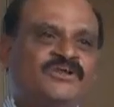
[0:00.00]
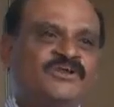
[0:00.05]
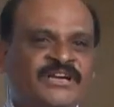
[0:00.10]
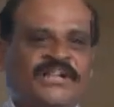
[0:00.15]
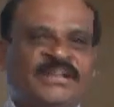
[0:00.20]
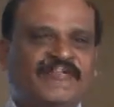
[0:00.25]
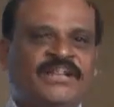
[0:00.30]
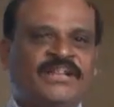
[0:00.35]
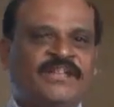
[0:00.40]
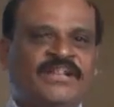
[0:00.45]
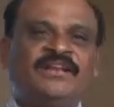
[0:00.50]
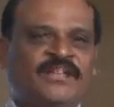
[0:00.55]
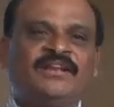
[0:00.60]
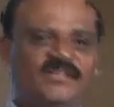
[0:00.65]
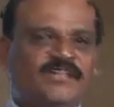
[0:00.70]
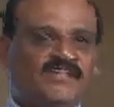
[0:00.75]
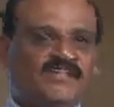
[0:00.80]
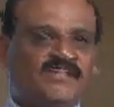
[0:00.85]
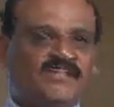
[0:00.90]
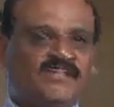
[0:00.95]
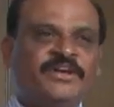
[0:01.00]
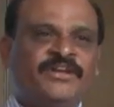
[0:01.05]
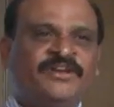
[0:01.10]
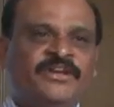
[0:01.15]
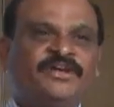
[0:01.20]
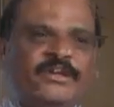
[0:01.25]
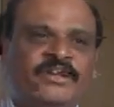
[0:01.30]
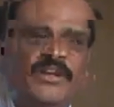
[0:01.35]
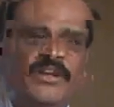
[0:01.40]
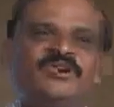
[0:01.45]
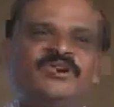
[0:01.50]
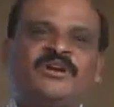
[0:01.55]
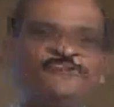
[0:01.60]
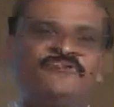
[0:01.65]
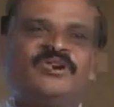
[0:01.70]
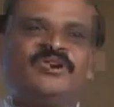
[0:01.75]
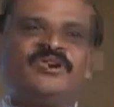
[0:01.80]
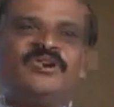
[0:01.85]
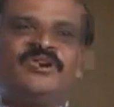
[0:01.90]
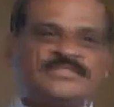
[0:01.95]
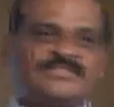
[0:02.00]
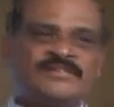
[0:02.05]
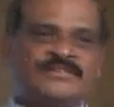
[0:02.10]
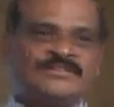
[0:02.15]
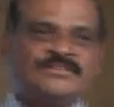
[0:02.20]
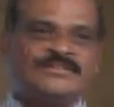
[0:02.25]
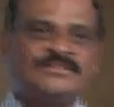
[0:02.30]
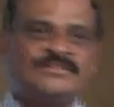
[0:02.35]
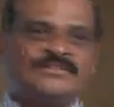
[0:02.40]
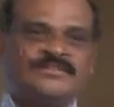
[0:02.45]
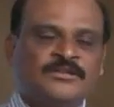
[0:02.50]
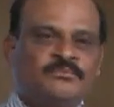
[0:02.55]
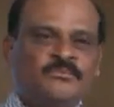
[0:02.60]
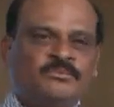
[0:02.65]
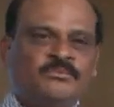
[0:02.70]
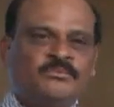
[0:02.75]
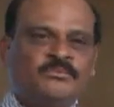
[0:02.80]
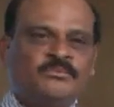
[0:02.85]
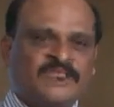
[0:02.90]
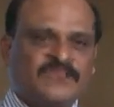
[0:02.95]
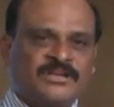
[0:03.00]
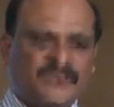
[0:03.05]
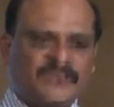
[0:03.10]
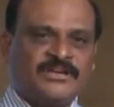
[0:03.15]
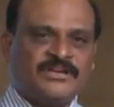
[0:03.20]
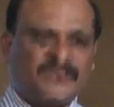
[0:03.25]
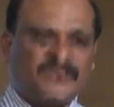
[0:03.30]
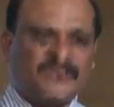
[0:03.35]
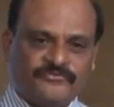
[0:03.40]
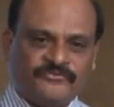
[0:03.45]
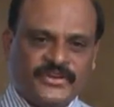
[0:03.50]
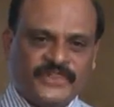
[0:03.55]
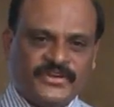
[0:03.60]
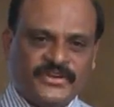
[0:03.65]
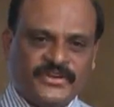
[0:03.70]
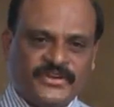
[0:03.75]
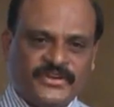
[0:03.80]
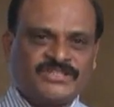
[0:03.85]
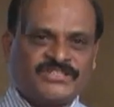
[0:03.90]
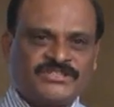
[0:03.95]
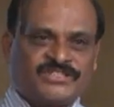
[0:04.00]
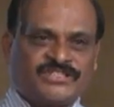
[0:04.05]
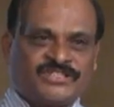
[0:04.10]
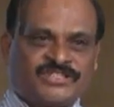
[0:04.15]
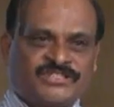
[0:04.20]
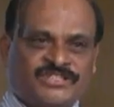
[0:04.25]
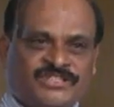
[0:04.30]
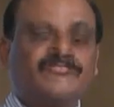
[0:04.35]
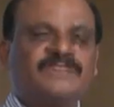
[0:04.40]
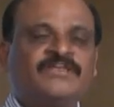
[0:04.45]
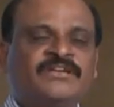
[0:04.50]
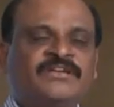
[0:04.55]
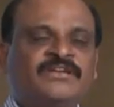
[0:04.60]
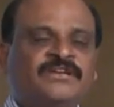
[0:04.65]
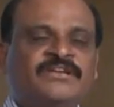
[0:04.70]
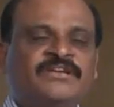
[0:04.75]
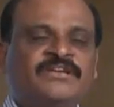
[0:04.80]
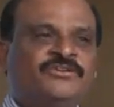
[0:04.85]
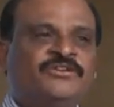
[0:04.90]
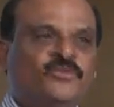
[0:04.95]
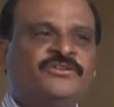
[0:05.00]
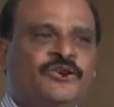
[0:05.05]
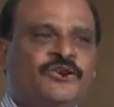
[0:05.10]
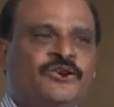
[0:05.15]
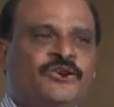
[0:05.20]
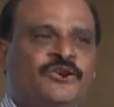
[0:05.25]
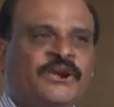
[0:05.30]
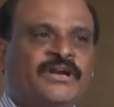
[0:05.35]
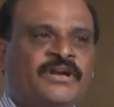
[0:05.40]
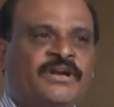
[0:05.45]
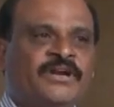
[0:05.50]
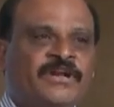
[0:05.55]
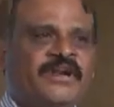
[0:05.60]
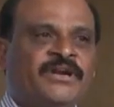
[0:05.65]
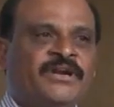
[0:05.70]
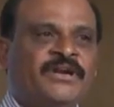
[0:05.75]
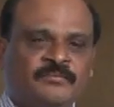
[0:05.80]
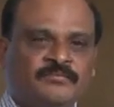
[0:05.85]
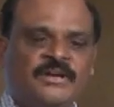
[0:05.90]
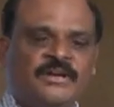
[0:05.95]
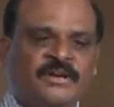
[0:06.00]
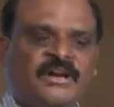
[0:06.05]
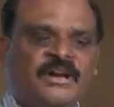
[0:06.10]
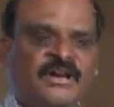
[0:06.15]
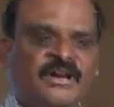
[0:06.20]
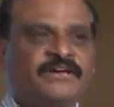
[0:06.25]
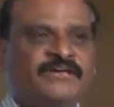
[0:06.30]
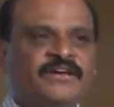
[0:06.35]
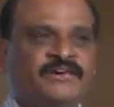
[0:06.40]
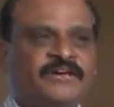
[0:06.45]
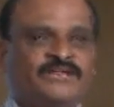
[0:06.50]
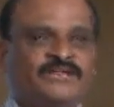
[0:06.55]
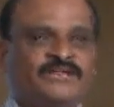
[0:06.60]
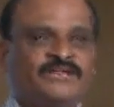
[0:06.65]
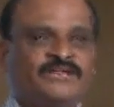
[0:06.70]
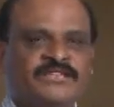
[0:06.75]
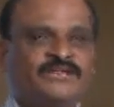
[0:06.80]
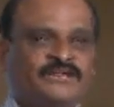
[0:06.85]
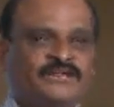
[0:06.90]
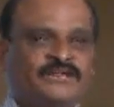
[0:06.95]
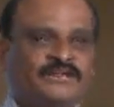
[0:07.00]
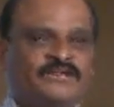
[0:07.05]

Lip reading: that level where you can demand fees. But fee structure in Europe and other countries,